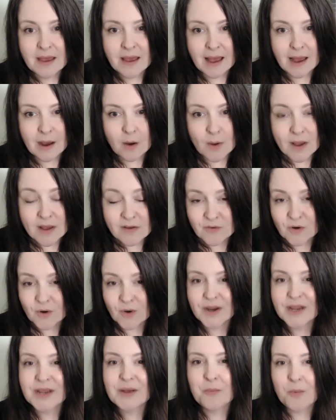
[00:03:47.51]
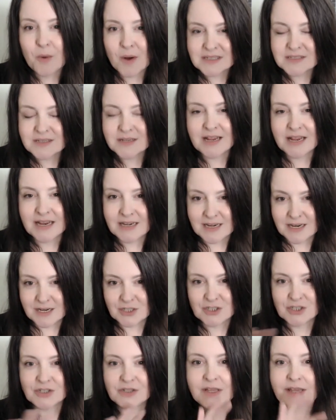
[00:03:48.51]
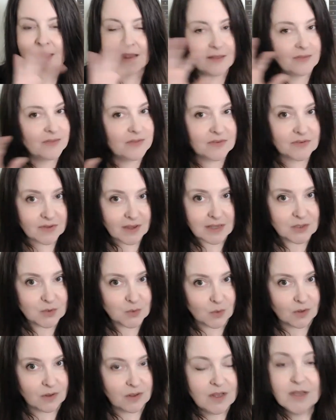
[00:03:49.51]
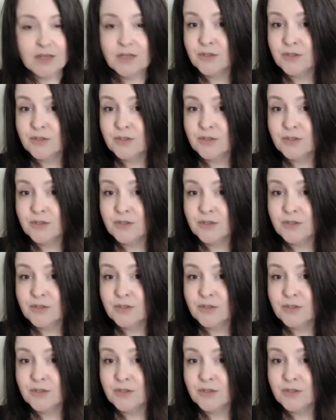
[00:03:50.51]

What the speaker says: However, it wasn't initially in the schedule.